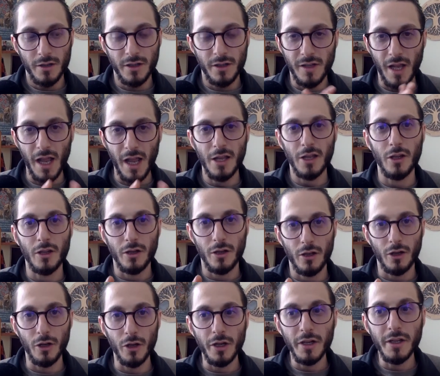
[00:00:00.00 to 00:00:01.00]
to take
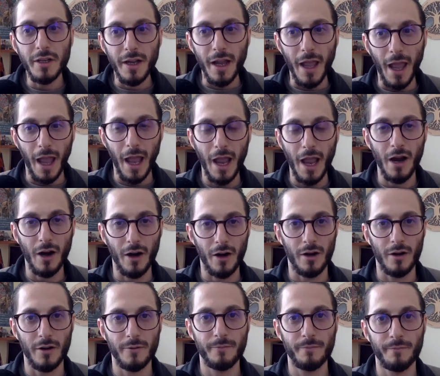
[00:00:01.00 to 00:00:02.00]
good
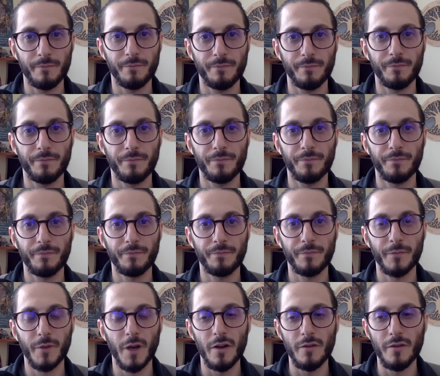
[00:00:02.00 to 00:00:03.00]
care
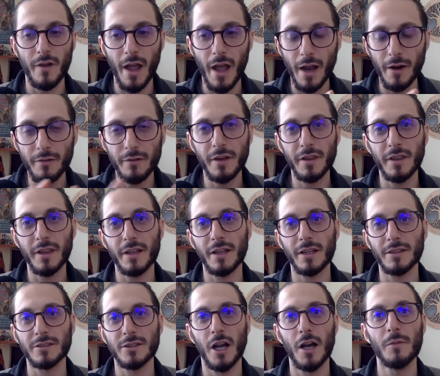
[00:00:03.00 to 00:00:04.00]
of everything
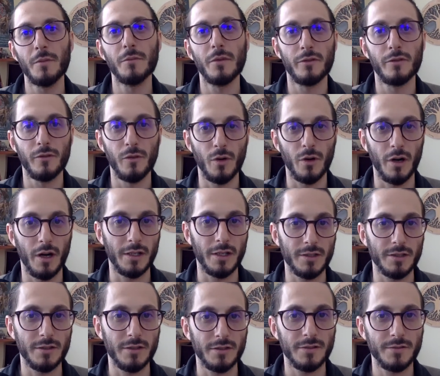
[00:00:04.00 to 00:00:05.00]
that's come before
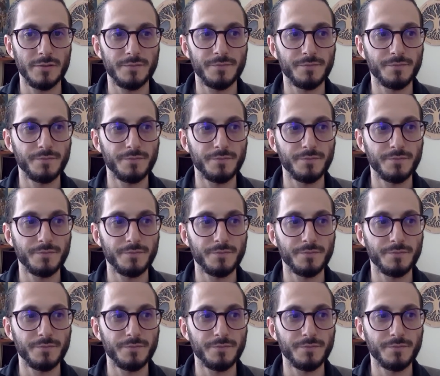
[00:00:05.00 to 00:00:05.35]
us.